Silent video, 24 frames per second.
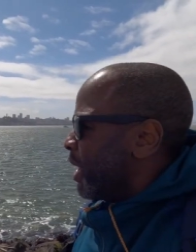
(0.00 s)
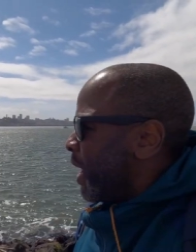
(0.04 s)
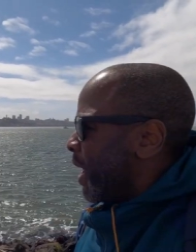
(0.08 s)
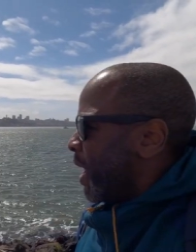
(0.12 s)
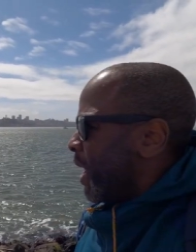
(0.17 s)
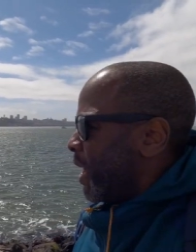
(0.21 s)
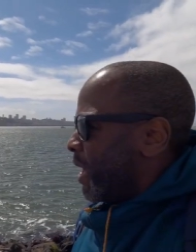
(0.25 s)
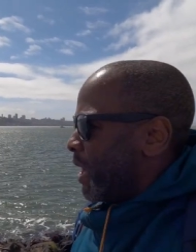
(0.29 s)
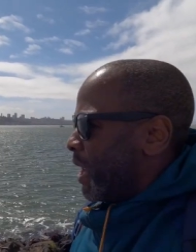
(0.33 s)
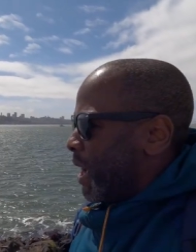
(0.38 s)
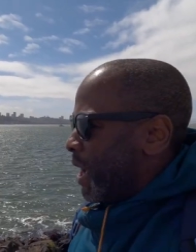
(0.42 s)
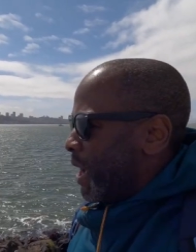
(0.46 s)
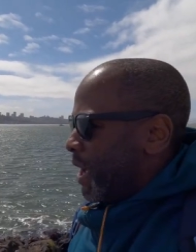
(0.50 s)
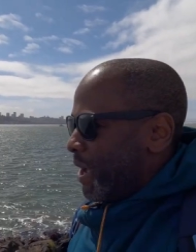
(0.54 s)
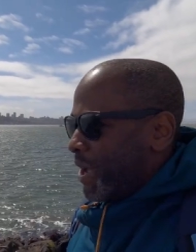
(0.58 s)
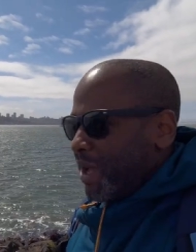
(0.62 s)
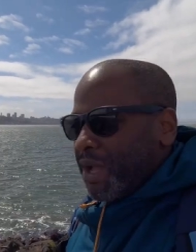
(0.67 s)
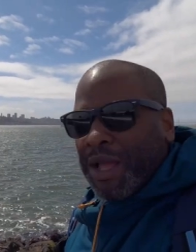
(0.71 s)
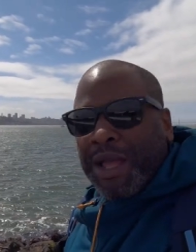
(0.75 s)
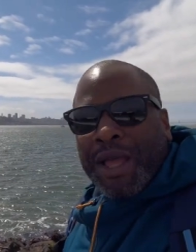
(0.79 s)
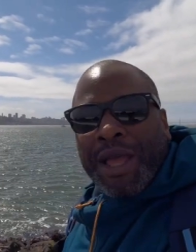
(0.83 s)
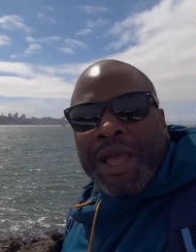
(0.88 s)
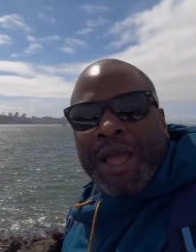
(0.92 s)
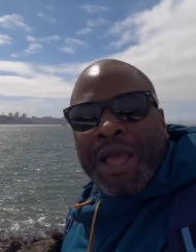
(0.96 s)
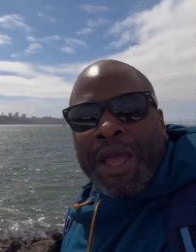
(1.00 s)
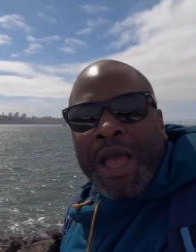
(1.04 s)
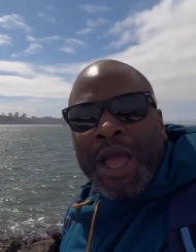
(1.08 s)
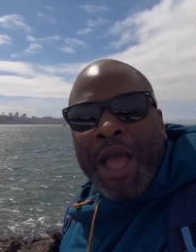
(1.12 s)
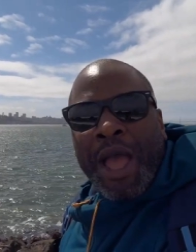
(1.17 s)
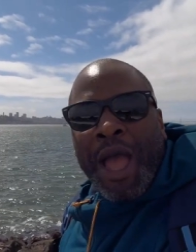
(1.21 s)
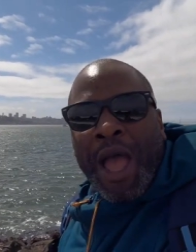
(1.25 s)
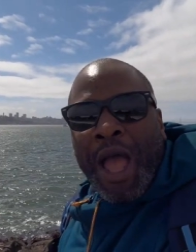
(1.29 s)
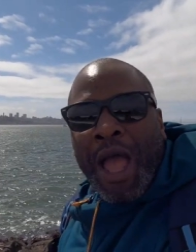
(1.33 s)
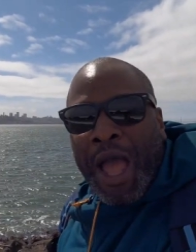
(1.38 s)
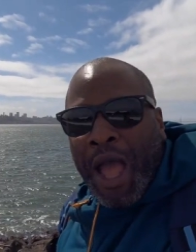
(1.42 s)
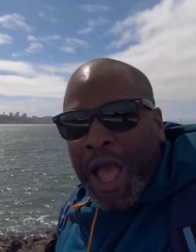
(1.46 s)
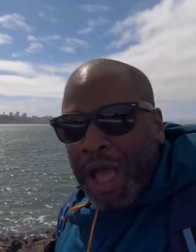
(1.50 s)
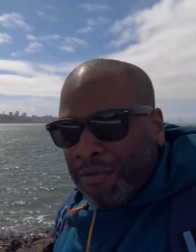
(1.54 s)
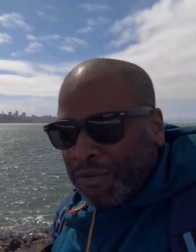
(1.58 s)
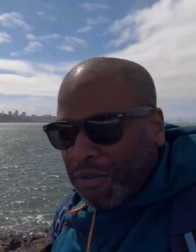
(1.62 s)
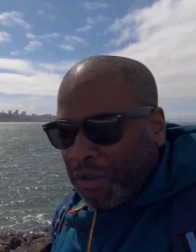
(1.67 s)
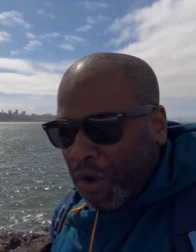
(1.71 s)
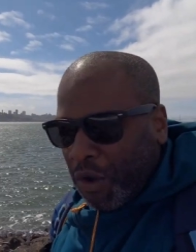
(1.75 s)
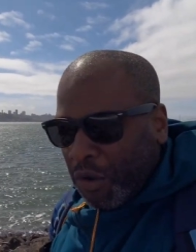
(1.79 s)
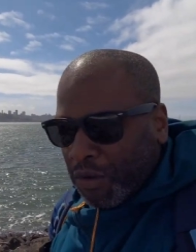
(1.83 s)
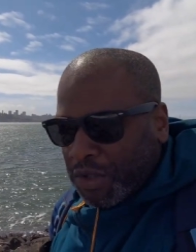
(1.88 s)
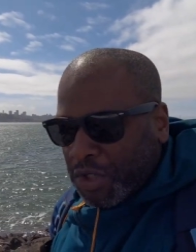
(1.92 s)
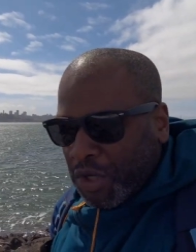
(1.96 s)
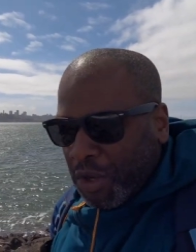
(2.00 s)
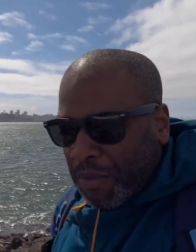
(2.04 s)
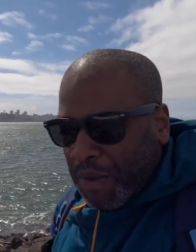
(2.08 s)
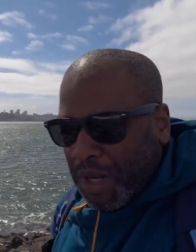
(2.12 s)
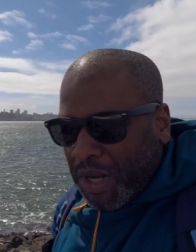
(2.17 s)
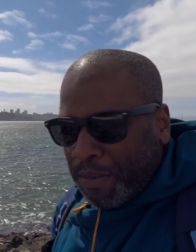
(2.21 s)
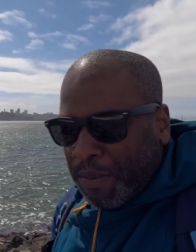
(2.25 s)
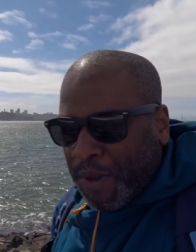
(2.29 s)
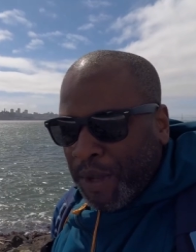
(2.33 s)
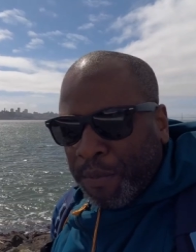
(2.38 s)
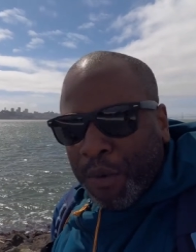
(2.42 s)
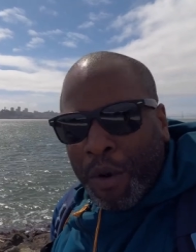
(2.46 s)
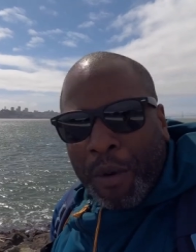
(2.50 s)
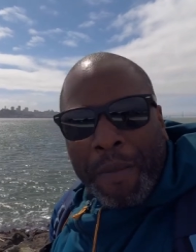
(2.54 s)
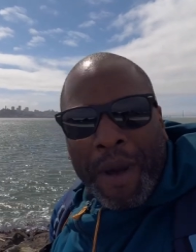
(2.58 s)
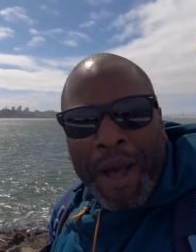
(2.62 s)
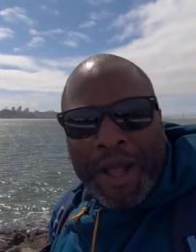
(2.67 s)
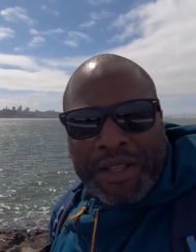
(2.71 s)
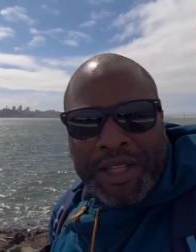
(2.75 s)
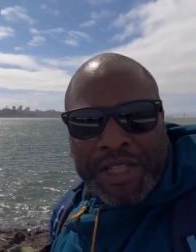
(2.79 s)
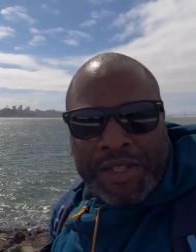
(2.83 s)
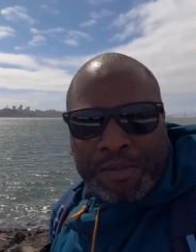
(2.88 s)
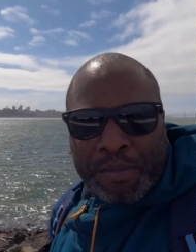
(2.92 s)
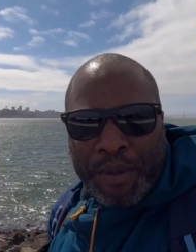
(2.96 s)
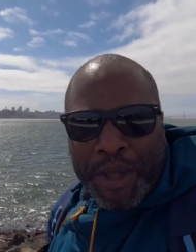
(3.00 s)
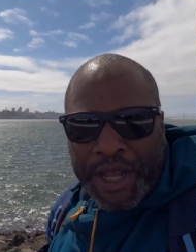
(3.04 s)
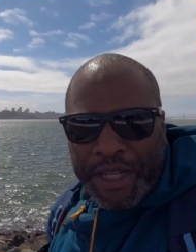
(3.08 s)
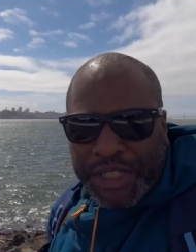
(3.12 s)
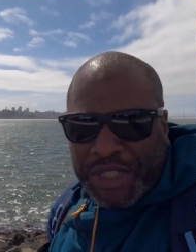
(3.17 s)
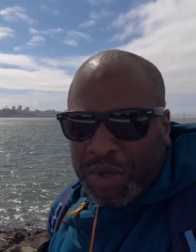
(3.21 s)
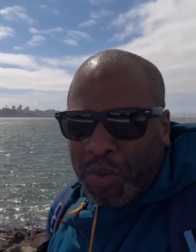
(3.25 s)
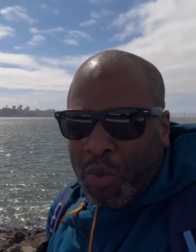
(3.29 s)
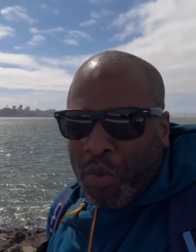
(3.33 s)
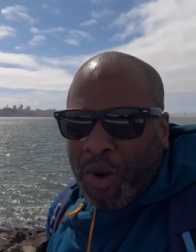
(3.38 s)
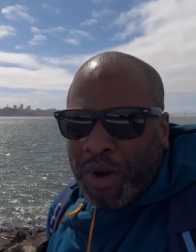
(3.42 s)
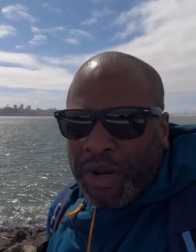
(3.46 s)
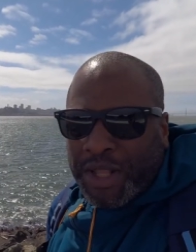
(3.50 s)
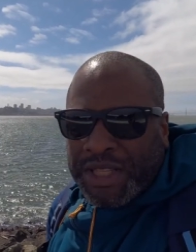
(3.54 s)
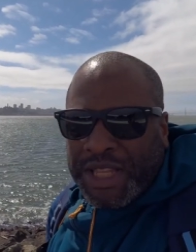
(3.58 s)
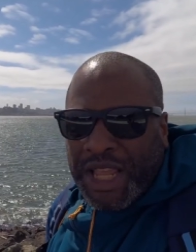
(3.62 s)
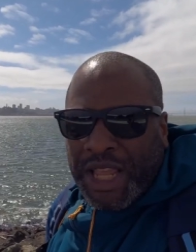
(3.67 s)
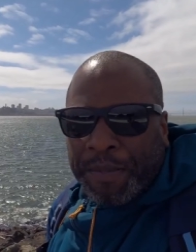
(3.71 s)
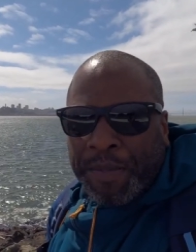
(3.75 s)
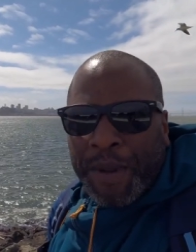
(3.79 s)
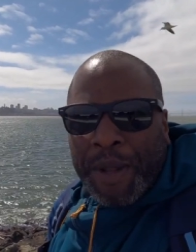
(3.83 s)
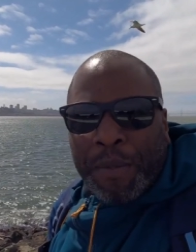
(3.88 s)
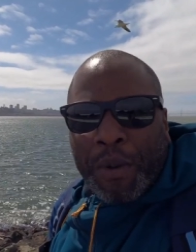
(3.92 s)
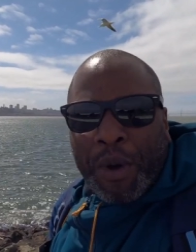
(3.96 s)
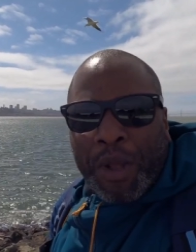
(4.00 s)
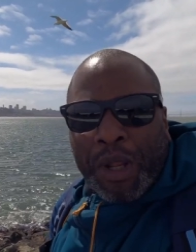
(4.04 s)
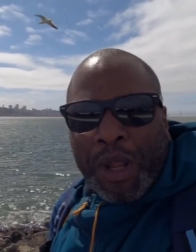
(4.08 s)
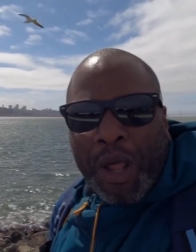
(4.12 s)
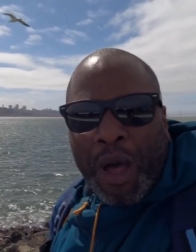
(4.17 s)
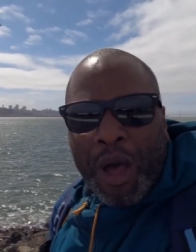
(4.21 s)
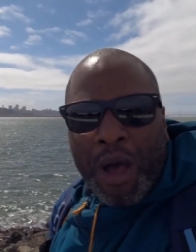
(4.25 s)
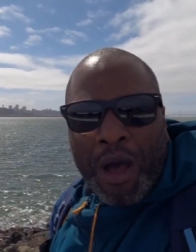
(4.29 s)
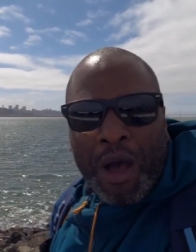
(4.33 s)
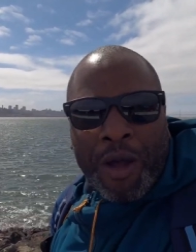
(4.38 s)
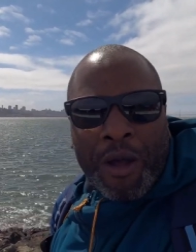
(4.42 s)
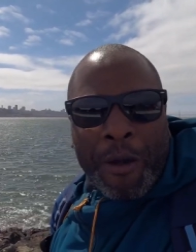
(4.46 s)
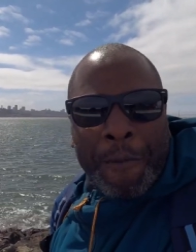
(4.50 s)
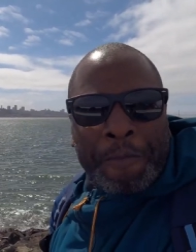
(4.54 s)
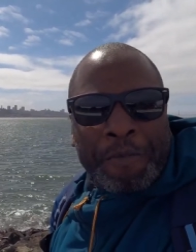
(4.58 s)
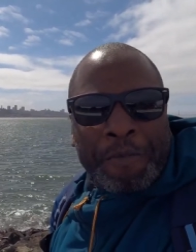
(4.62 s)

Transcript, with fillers: And uh, I've told so many people about this place and want to take people along.